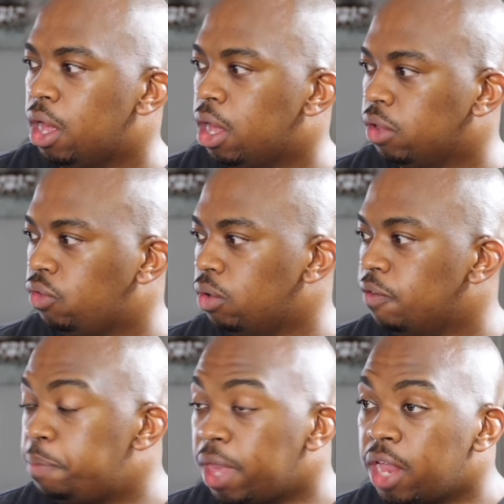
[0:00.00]
sort
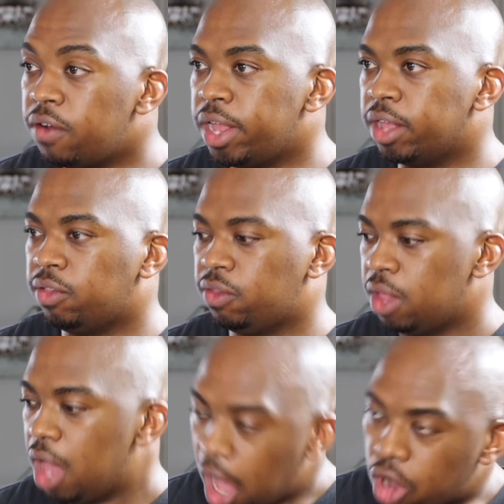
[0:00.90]
of periods
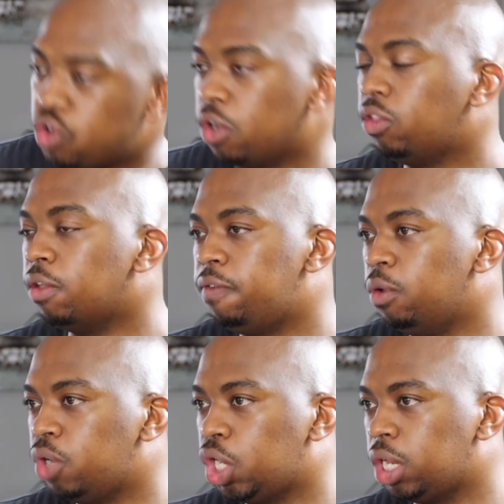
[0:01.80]
across the flow
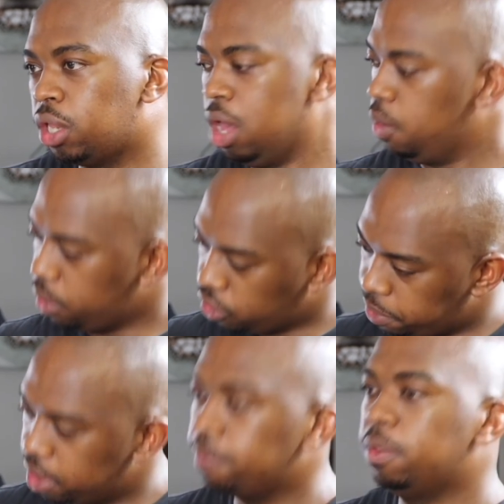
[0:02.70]
sheet, where it's been
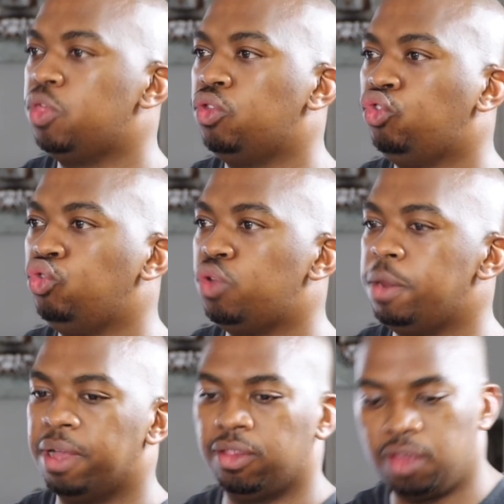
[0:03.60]
2-3
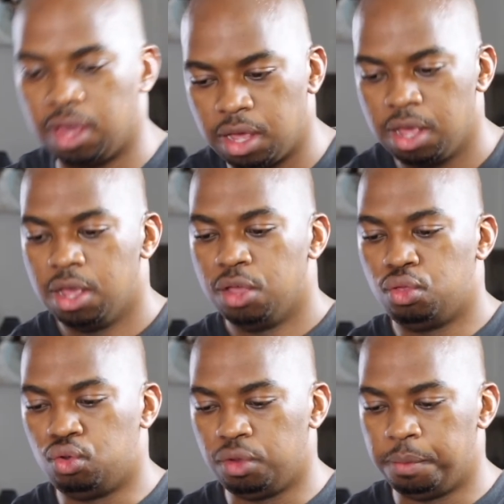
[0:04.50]
months here,
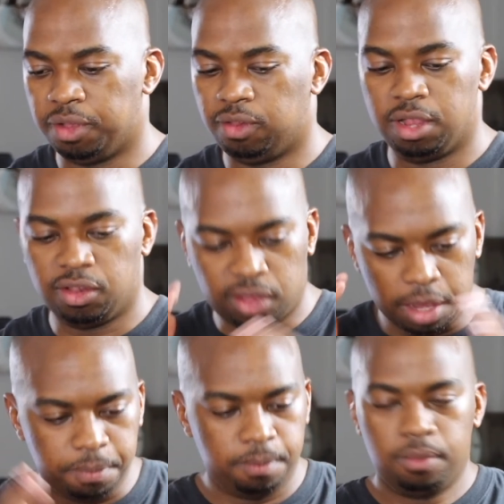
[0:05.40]
2-3 months in this step,
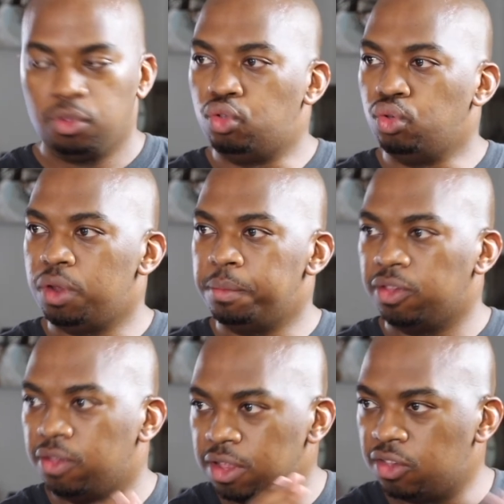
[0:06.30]
2-3 months
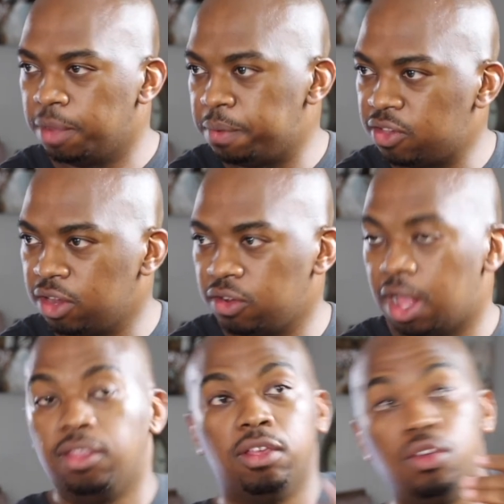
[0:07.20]
in this step, etc.,
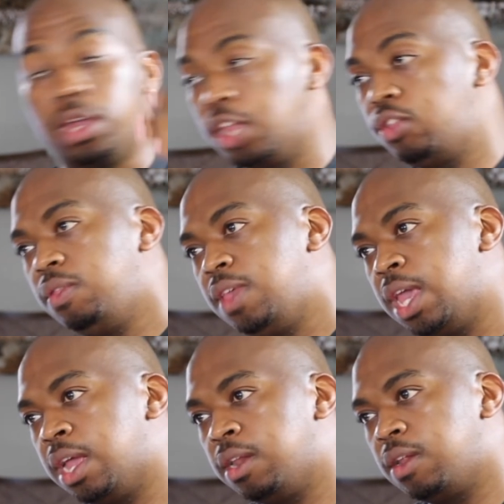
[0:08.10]
until you get to the
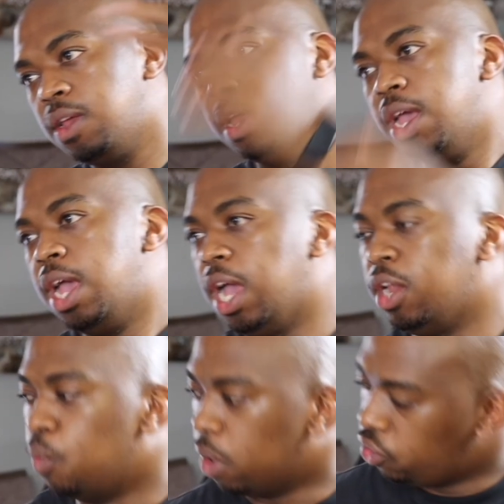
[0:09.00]
end.
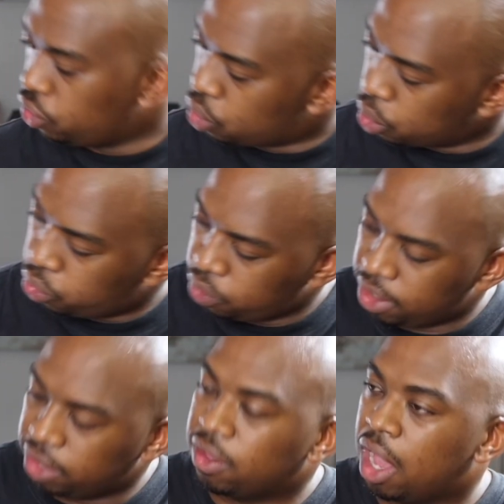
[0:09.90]
And once you go through the
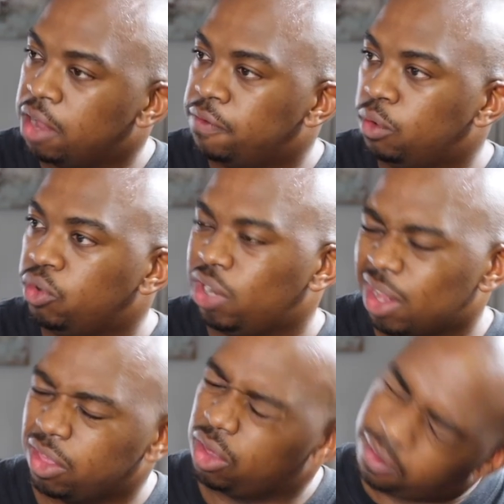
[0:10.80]
entire flow sheet, I
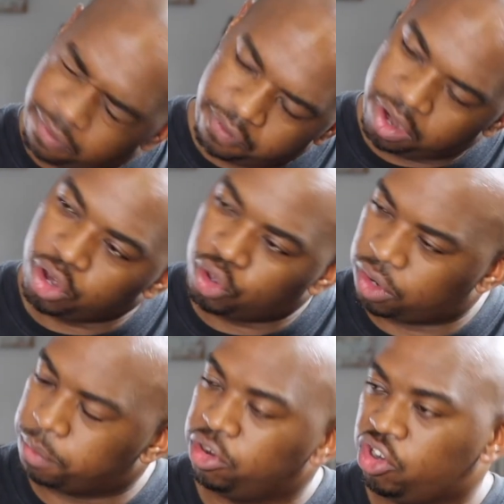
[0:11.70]
think you have a very good
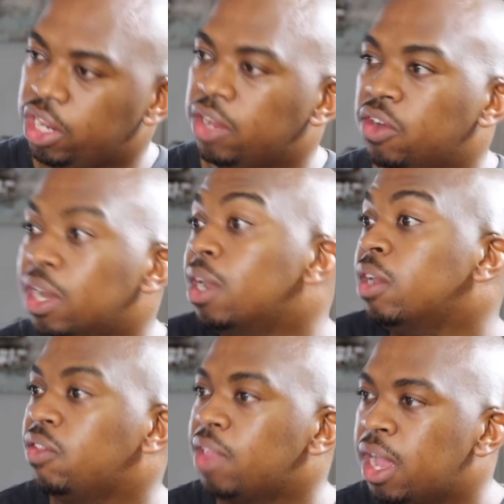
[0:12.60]
appreciation and
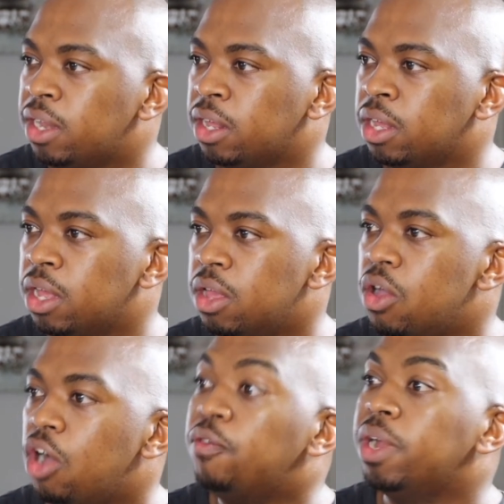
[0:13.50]
understanding
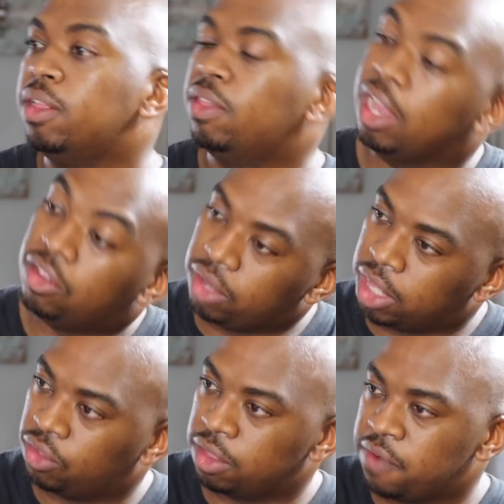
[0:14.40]
of what it takes to get
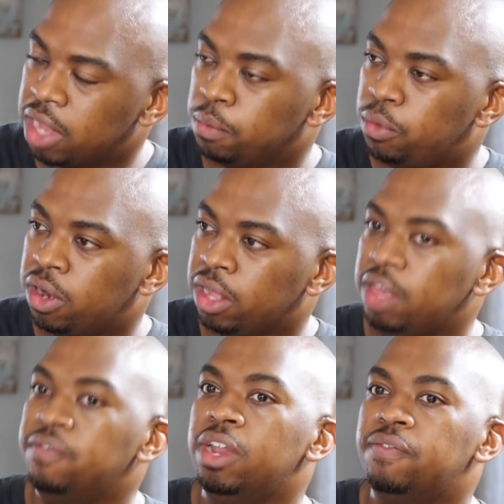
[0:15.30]
to the final product.
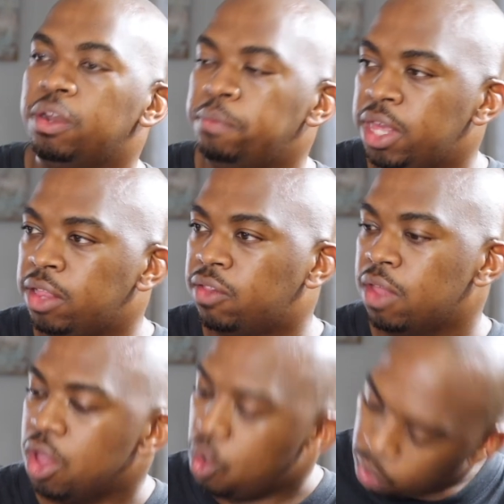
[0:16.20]
Even if it means
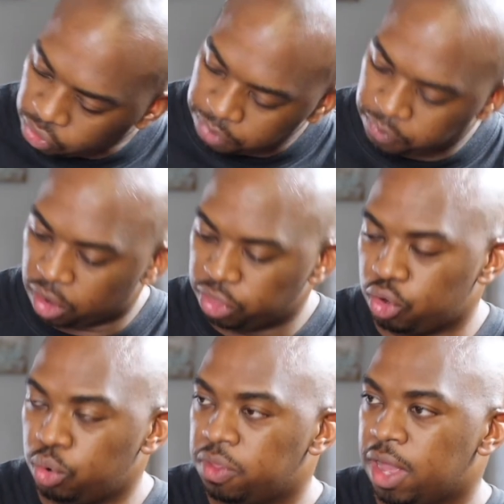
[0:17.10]
once you've gone
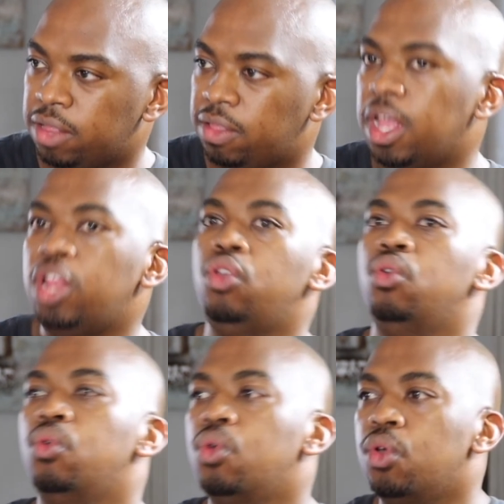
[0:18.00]
through that, then
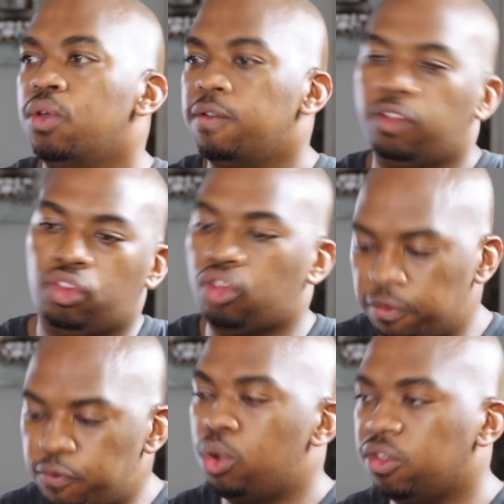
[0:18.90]
you start
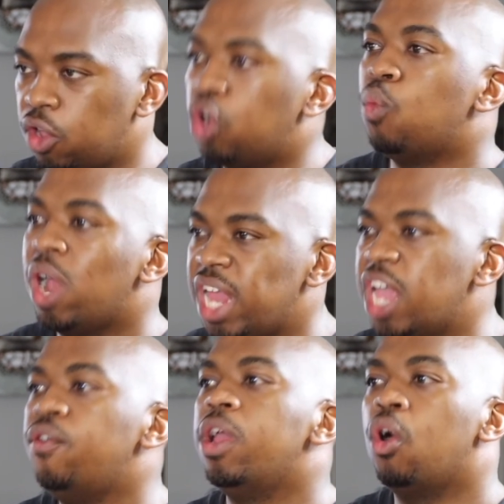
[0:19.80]
focusing on one
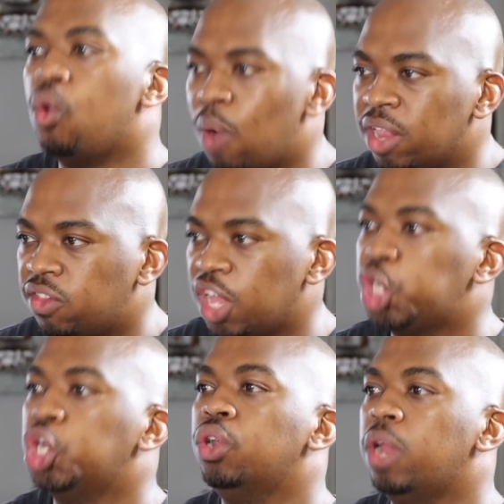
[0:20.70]
area or one
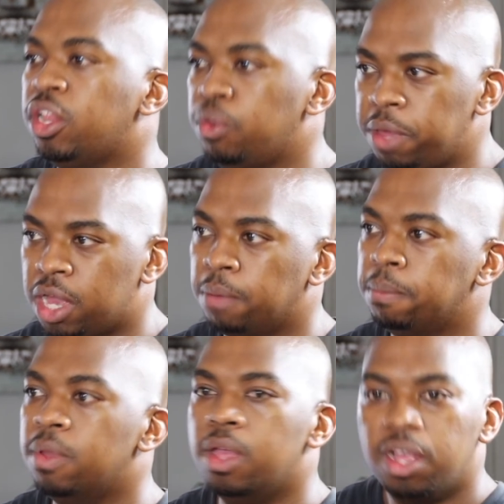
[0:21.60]
section, and you become
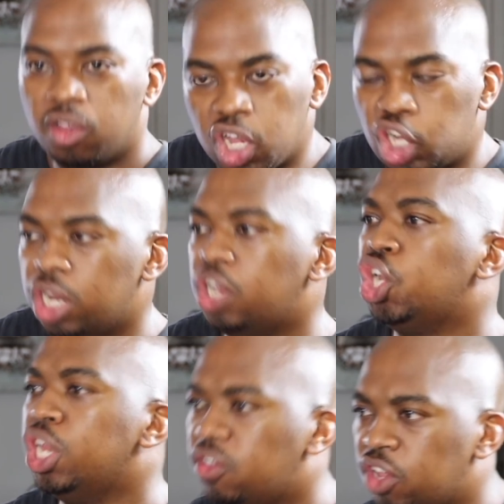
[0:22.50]
section
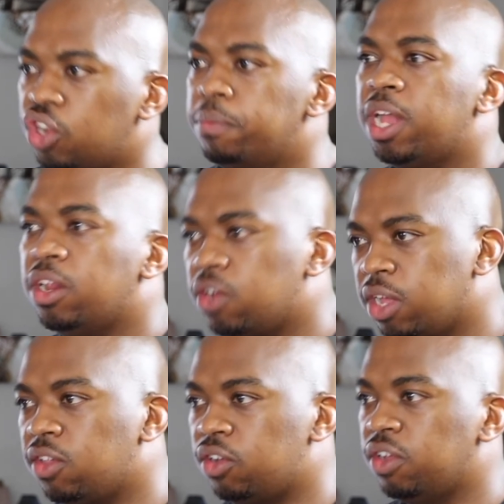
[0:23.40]
engineer, section manager,
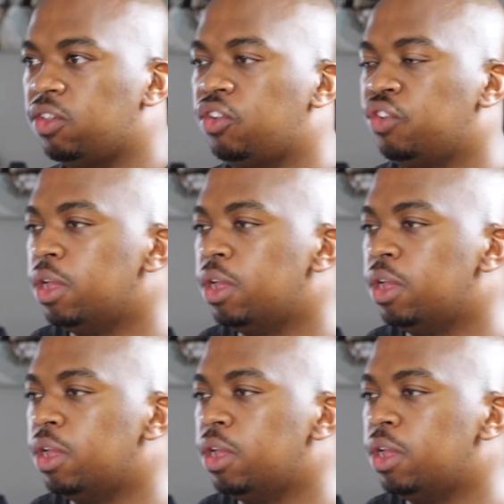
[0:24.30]
etc., etc.